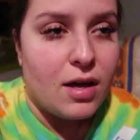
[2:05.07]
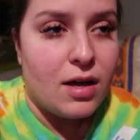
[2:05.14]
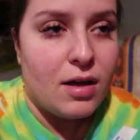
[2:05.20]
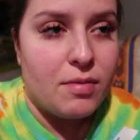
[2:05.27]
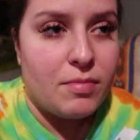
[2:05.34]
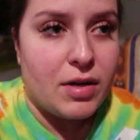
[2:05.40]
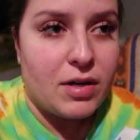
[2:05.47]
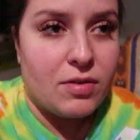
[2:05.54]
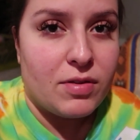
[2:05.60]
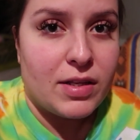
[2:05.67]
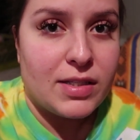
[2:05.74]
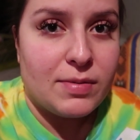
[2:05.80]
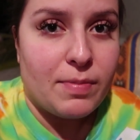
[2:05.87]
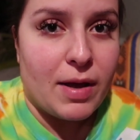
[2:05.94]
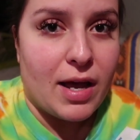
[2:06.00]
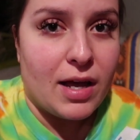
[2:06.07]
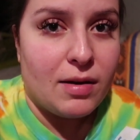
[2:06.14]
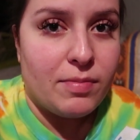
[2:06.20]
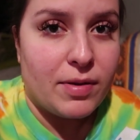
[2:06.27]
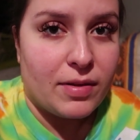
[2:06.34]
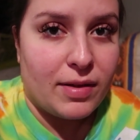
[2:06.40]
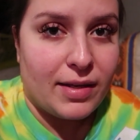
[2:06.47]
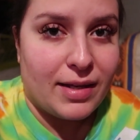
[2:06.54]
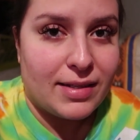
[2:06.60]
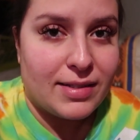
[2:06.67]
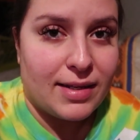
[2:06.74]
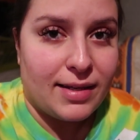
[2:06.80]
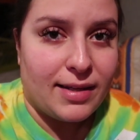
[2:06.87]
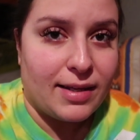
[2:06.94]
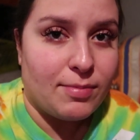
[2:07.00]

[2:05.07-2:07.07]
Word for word: um I know that's bad, but like I said,